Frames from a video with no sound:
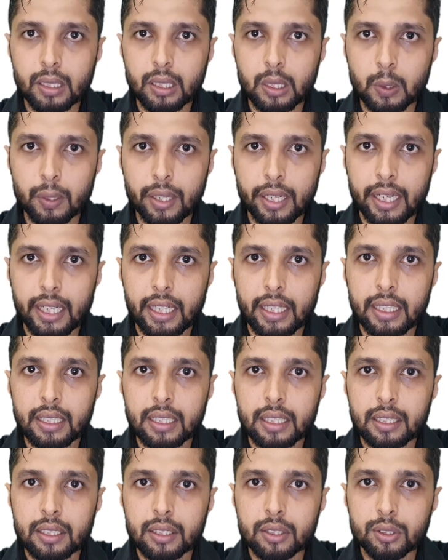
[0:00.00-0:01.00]
Okay,
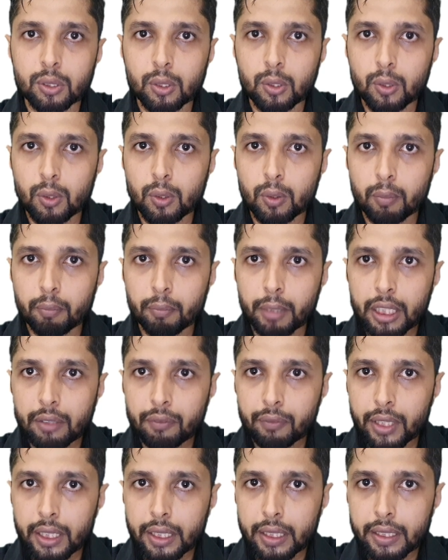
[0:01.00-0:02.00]
so
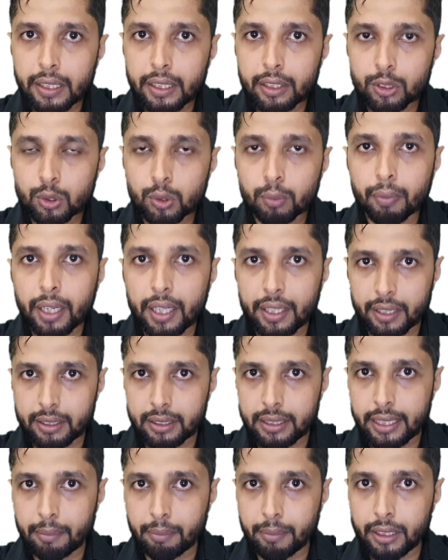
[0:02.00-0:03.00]
between these two parties,
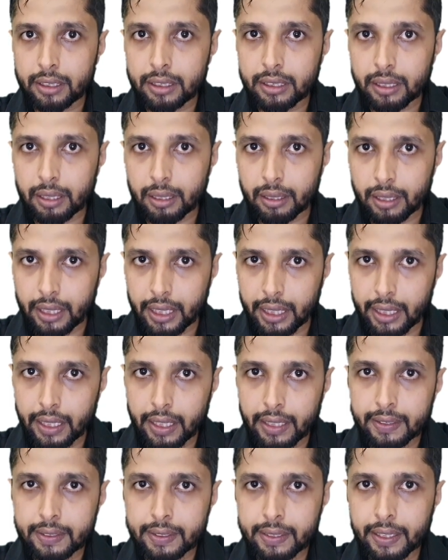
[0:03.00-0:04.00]
that means in
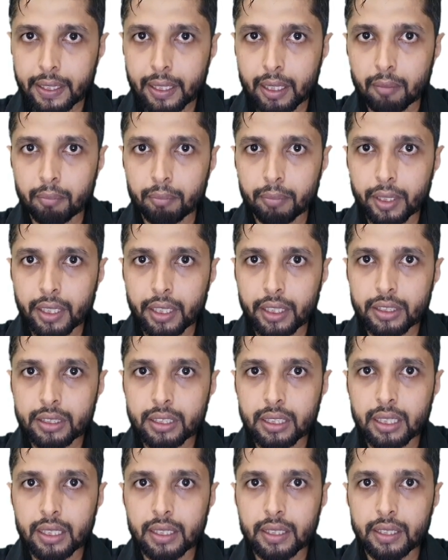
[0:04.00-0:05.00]
listed companies,
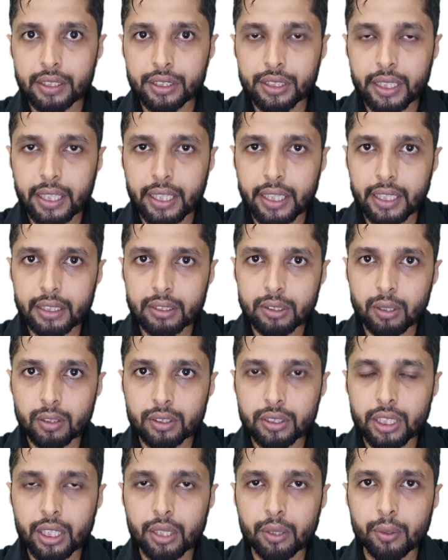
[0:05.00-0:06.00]
the shares or
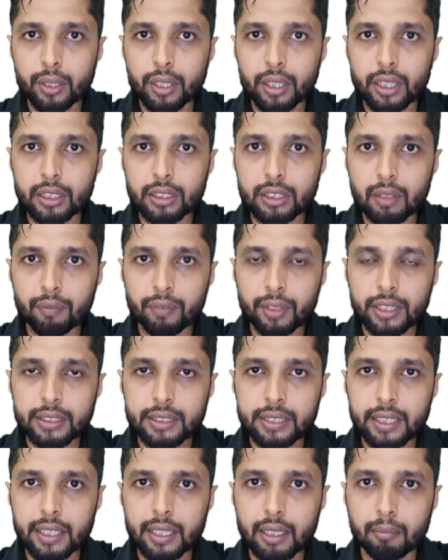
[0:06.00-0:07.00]
securities of
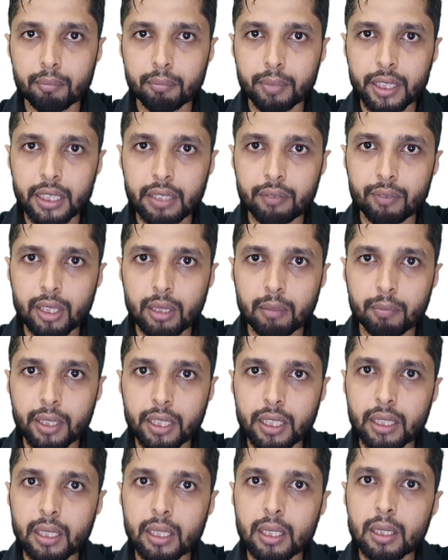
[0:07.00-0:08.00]
listed company will
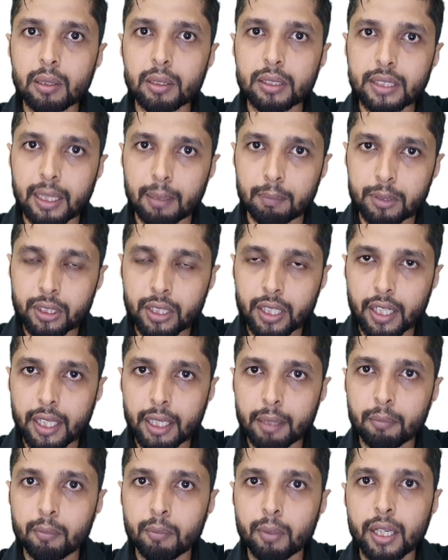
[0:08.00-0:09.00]
be
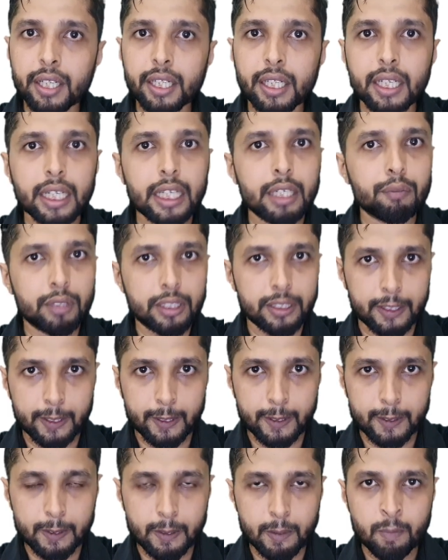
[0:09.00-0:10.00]
subscribed by
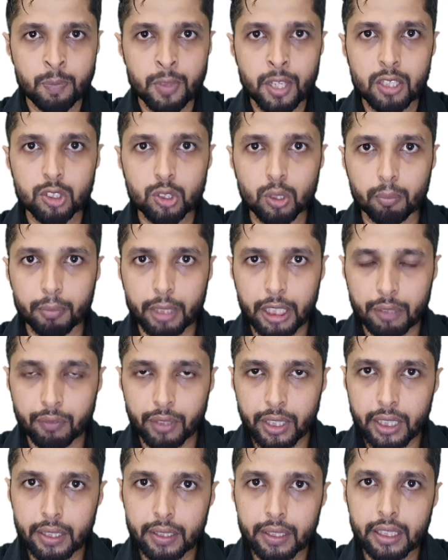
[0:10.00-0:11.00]
investors. So
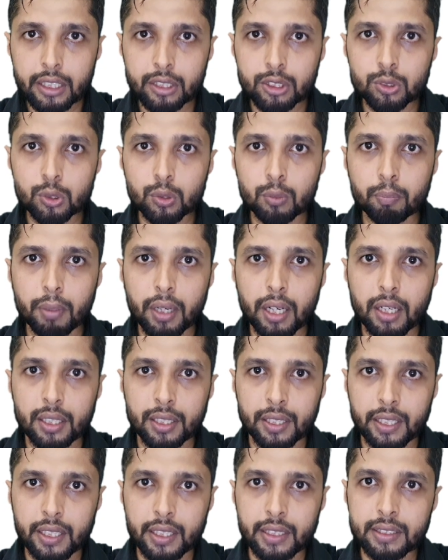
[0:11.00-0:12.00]
between these two
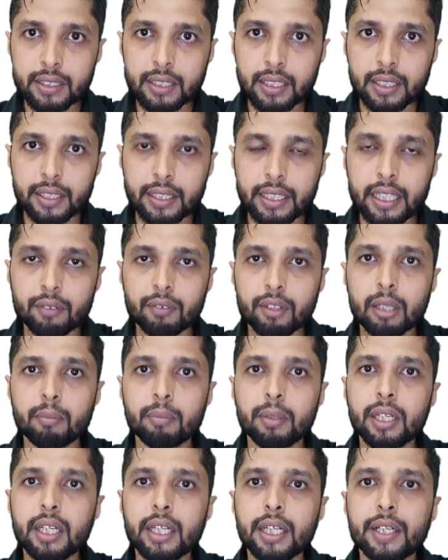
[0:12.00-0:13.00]
parties, there will
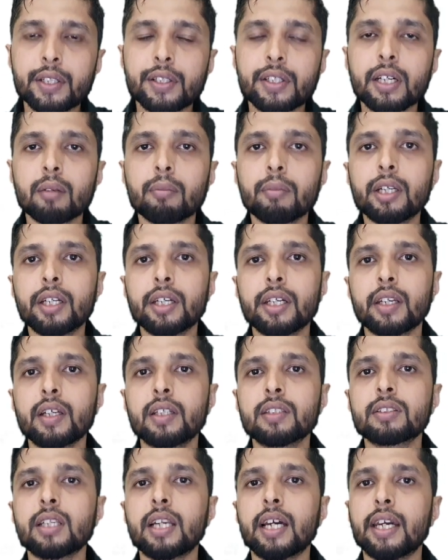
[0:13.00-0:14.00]
be
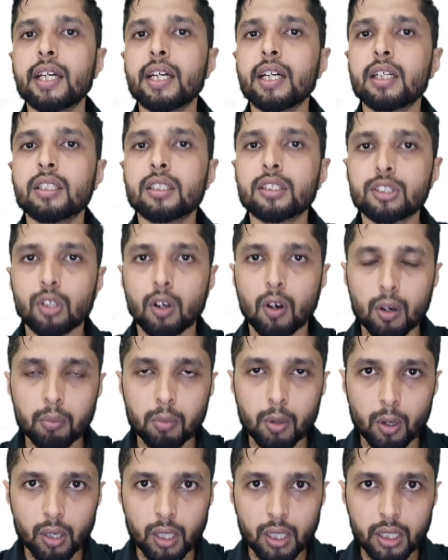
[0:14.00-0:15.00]
intermediaries like
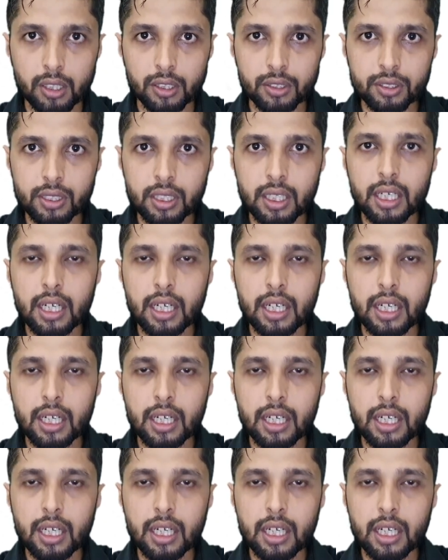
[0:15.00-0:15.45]
stockbrokers,